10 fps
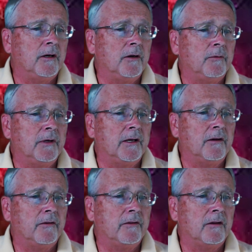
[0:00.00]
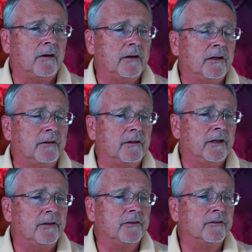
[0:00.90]
We got all the login
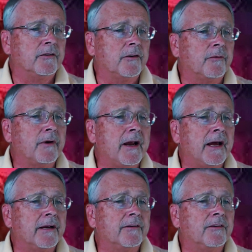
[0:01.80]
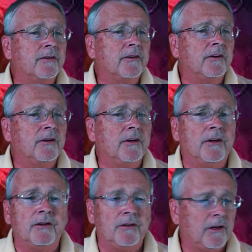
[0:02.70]
credentials correct.
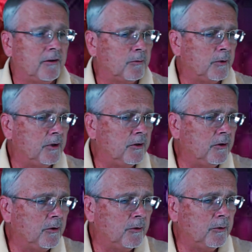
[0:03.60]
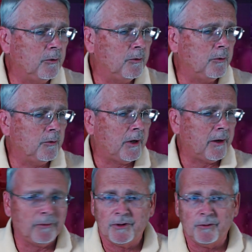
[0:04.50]
Yes, we do. How are
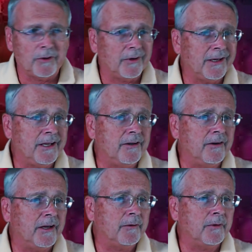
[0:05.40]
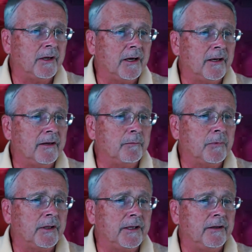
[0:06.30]
we doing on internet? We got
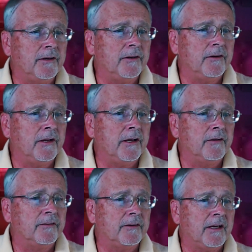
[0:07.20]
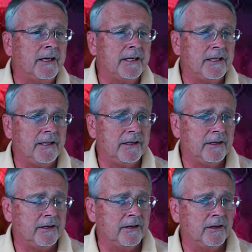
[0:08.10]
plenty of internet. Sign
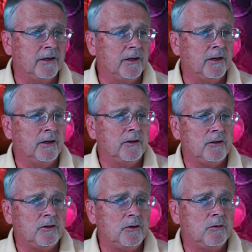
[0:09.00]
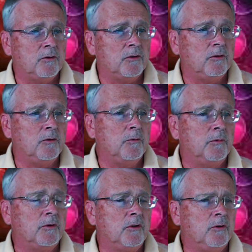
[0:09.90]
in. YouTube.
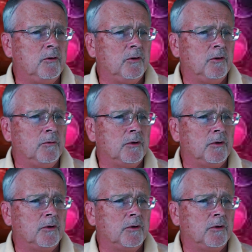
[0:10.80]
YouTube?